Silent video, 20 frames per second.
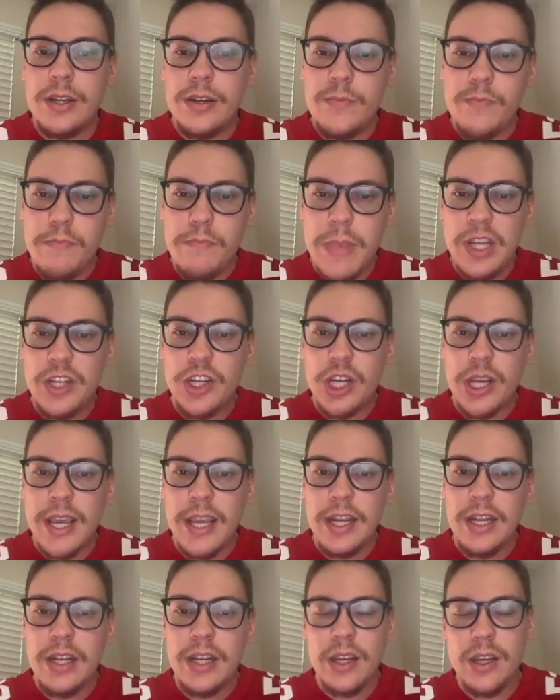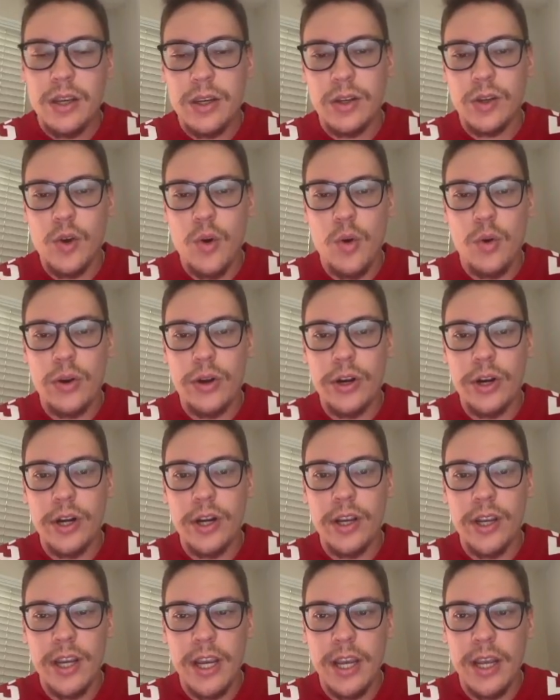Michigan corner,
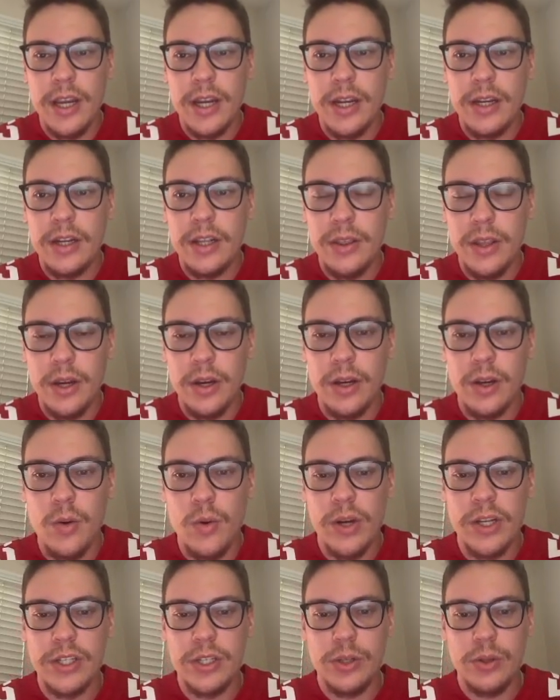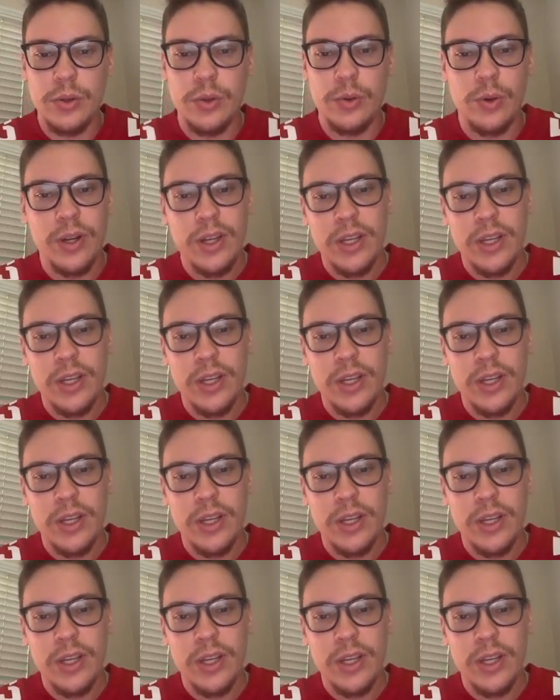and they're going to,